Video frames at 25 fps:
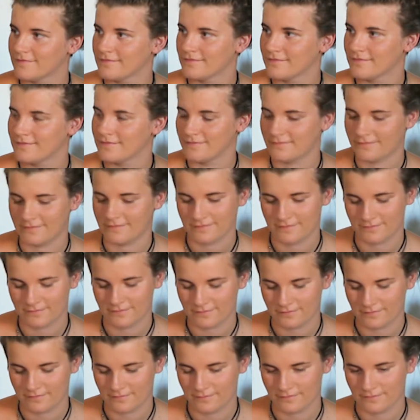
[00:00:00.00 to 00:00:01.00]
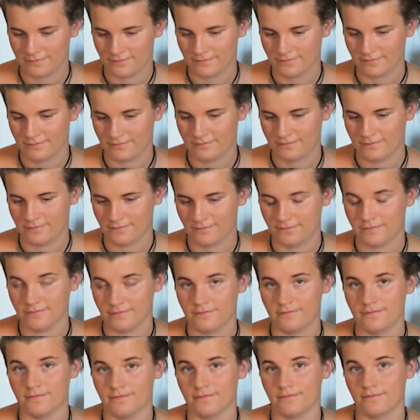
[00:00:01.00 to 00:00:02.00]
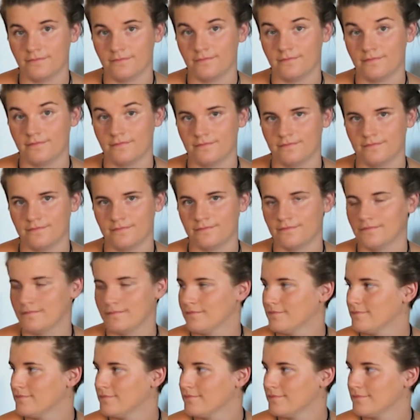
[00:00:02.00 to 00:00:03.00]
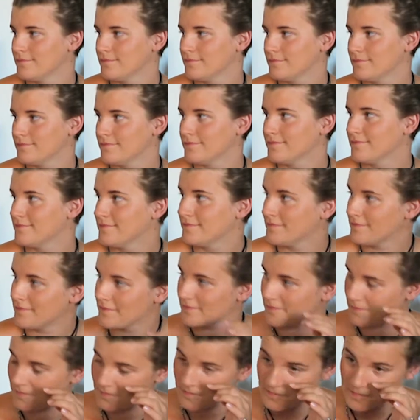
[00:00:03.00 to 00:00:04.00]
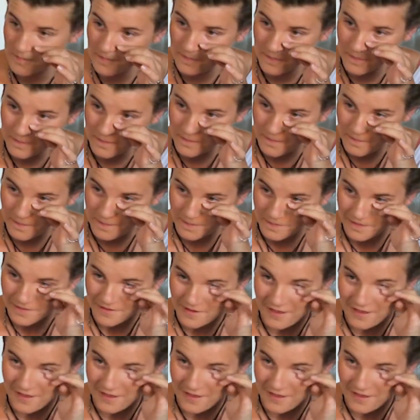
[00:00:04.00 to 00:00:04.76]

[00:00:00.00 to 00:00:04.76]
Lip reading: The person shown says nothing.